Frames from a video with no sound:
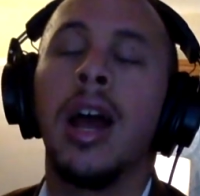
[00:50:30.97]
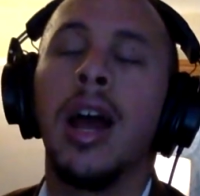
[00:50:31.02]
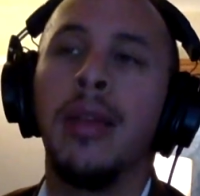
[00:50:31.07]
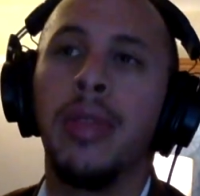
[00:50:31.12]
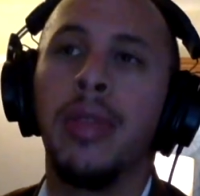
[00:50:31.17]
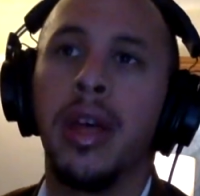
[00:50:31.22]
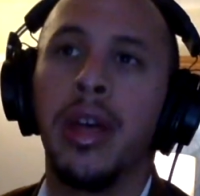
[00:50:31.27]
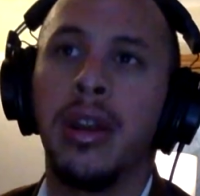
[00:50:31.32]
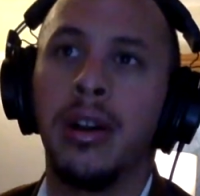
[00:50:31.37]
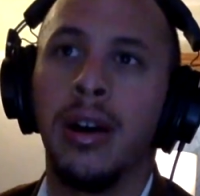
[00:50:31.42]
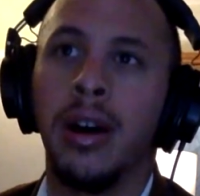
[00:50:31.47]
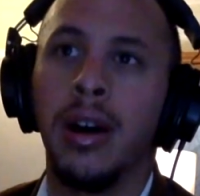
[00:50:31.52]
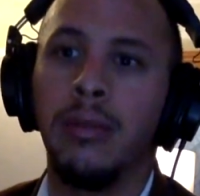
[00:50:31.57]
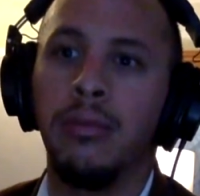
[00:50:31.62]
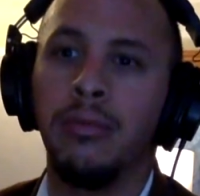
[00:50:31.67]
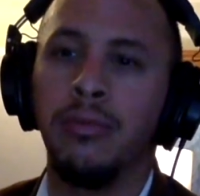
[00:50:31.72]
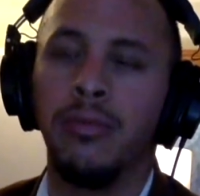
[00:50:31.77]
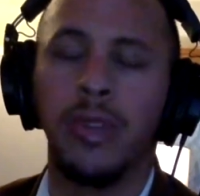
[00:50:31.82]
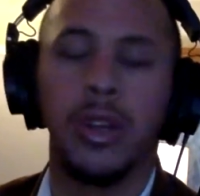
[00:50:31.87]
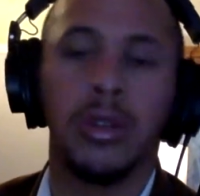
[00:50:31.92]
And then
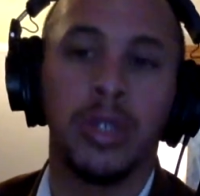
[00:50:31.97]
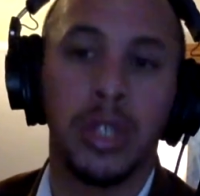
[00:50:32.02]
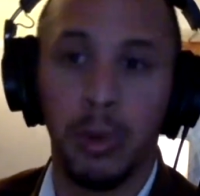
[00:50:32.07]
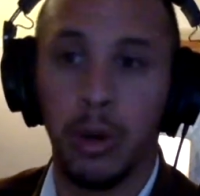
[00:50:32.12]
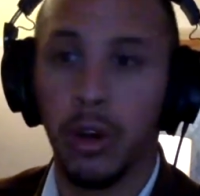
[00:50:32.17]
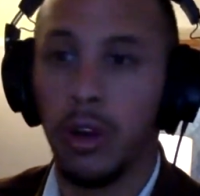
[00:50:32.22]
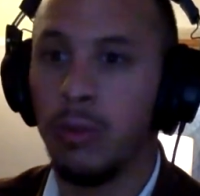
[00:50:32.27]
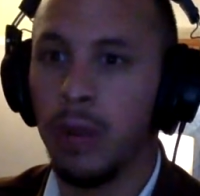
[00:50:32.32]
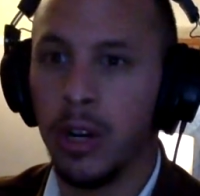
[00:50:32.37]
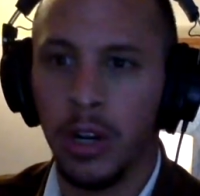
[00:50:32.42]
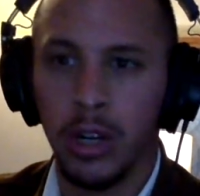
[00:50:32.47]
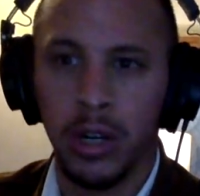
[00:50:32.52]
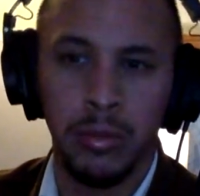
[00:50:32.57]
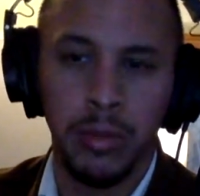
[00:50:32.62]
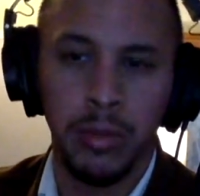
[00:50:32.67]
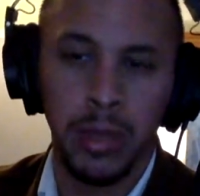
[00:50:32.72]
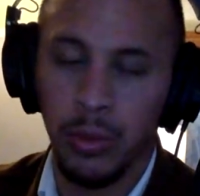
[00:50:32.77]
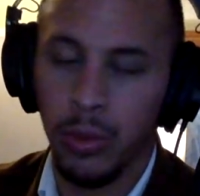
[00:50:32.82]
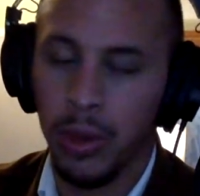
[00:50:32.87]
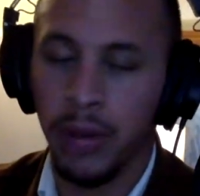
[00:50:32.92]
sprinkle my
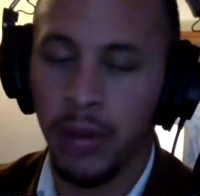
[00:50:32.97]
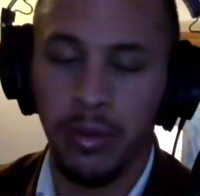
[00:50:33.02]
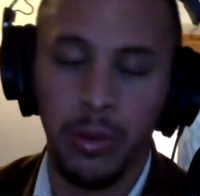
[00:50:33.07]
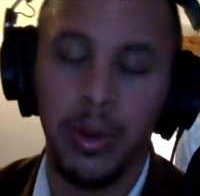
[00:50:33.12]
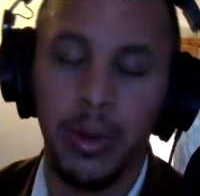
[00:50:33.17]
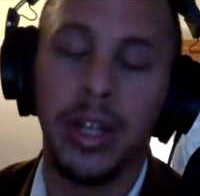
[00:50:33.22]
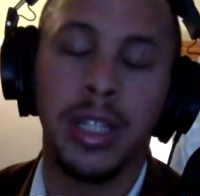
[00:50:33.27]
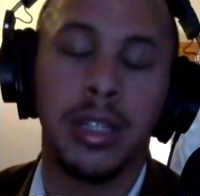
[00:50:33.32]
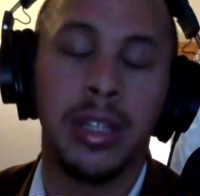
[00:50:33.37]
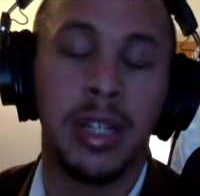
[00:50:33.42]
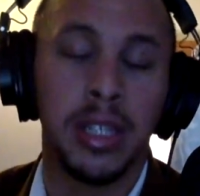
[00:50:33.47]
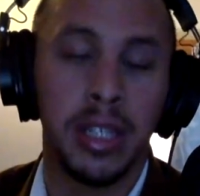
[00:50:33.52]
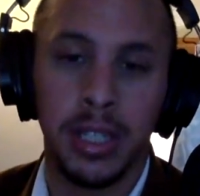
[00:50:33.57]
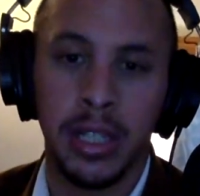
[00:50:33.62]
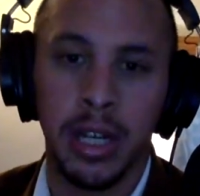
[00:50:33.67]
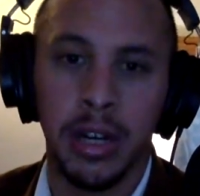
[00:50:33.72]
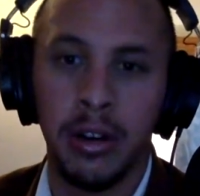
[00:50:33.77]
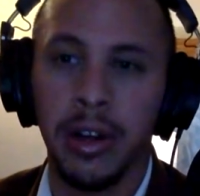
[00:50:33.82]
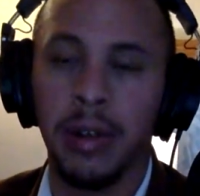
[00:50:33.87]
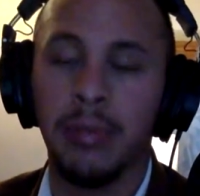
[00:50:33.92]
herbs in whatever way is
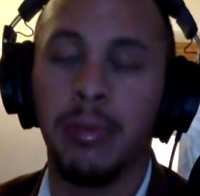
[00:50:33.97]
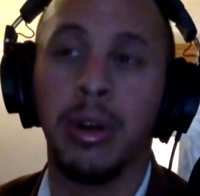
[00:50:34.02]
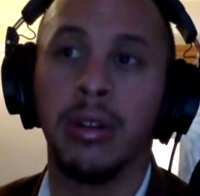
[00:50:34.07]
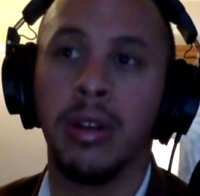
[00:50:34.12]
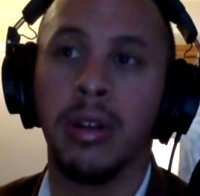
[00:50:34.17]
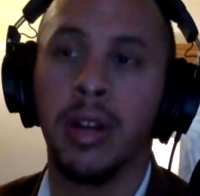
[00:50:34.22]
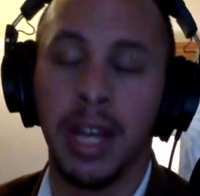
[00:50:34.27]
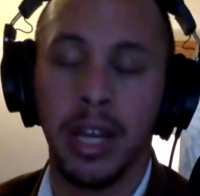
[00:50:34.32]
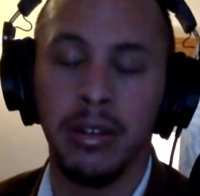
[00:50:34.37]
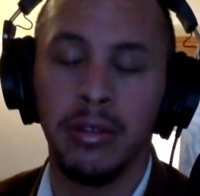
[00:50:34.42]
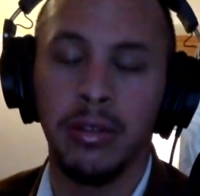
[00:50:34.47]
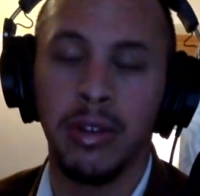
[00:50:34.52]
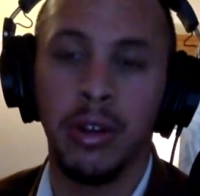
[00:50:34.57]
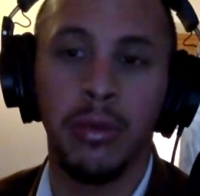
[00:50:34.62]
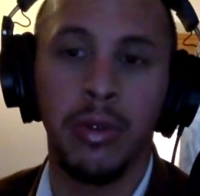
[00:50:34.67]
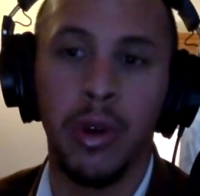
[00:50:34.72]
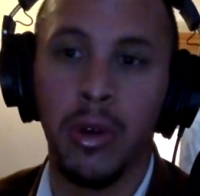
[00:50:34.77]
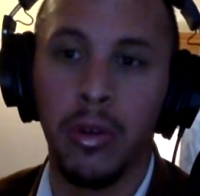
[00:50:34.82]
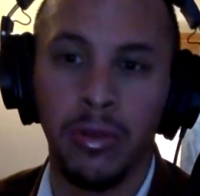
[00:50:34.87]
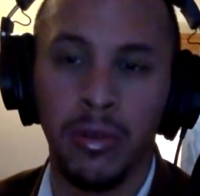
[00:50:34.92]
necessary, but again,
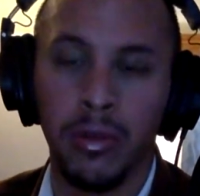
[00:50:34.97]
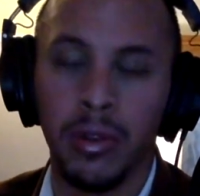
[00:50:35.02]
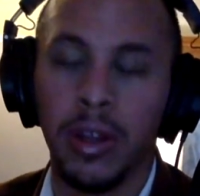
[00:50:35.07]
don't